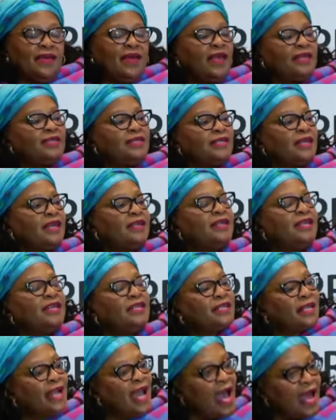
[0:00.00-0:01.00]
And she said,
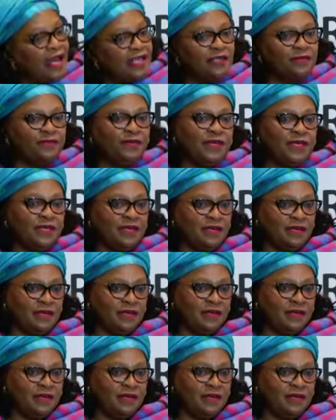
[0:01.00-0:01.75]
it can't be.